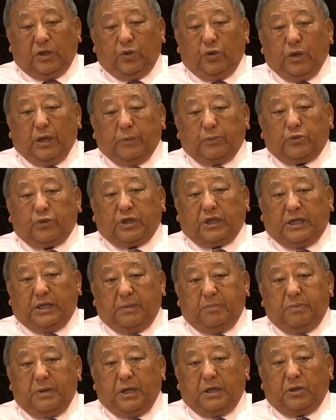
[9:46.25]
You have to
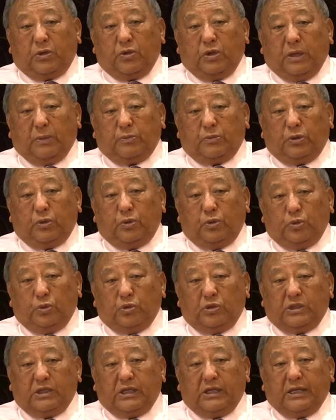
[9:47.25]
keep it, you have to
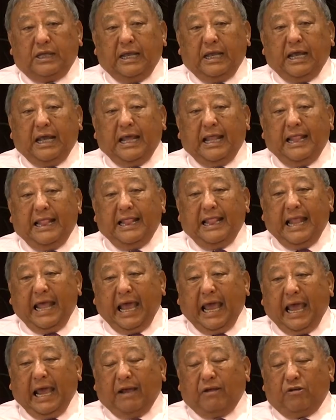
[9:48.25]
use it
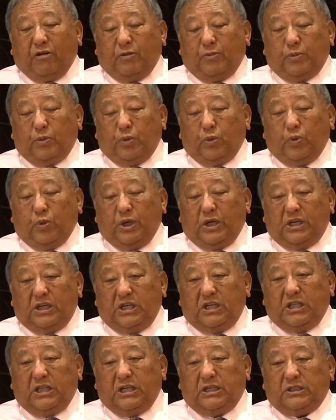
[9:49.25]
lack of
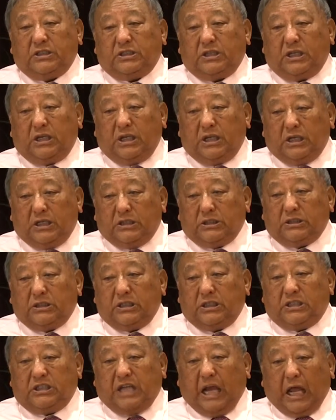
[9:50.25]
wittiness is
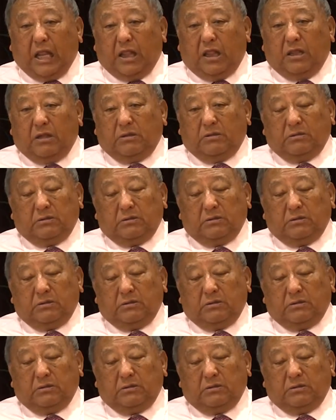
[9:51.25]
dull.